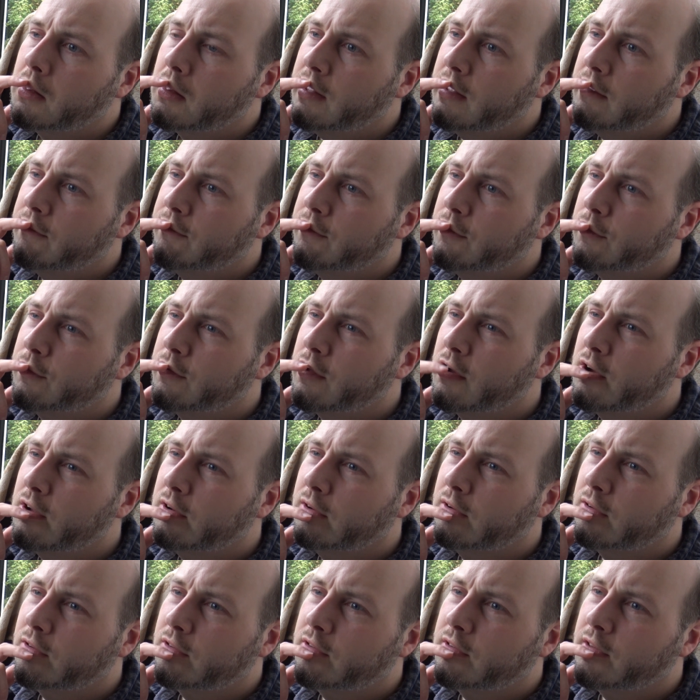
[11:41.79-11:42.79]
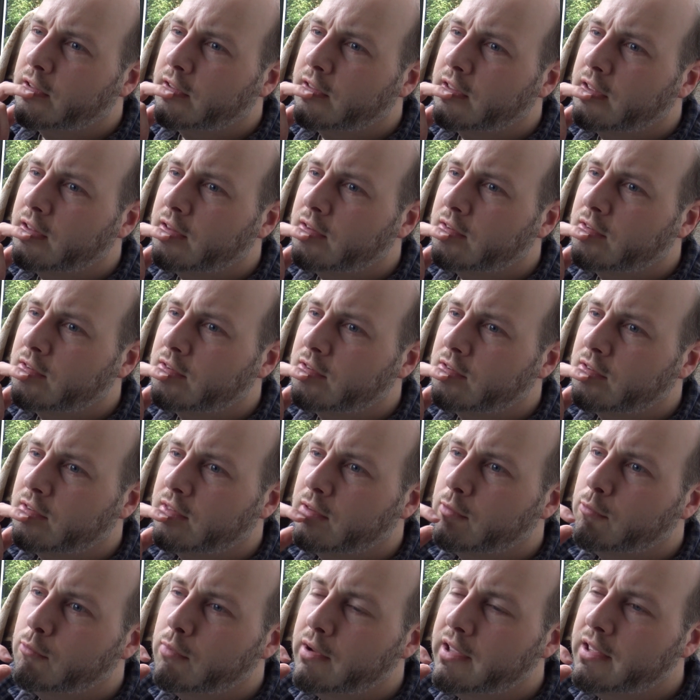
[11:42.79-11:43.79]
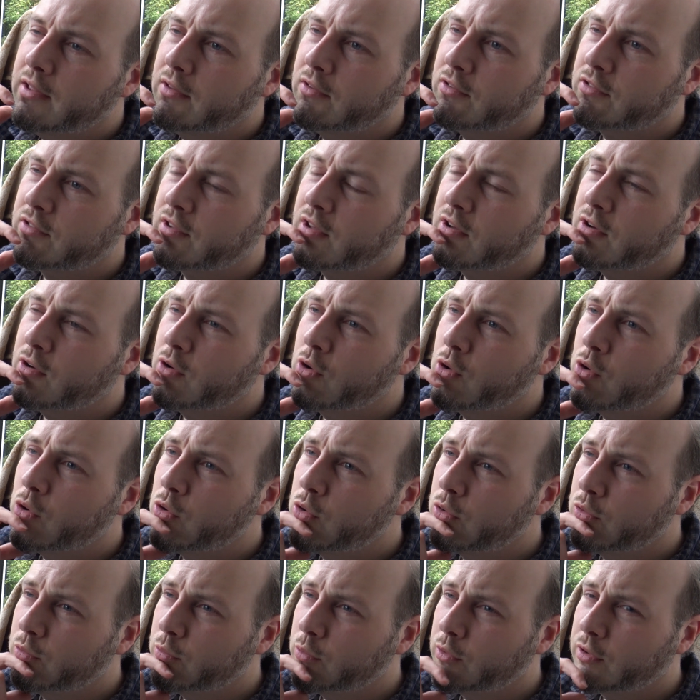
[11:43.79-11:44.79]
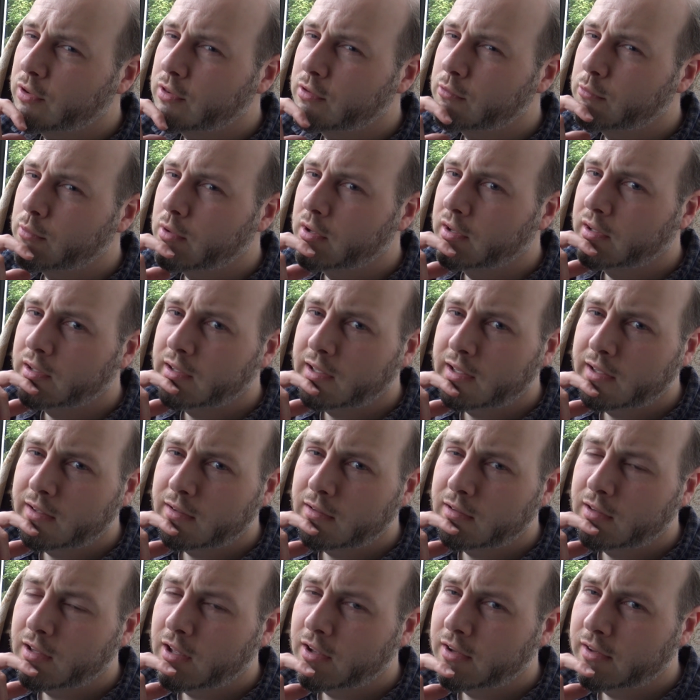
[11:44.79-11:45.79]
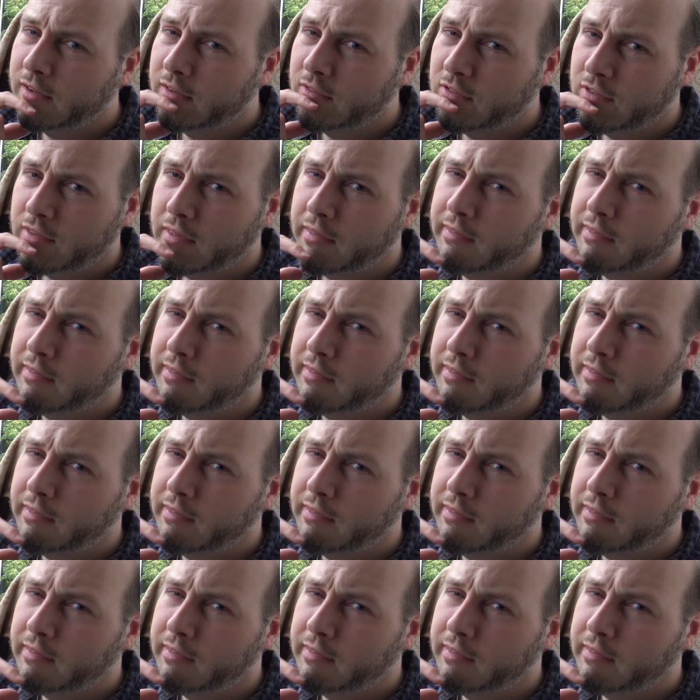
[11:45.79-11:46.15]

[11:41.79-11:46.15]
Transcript: If your car looks like the wheels are on one of the white lines,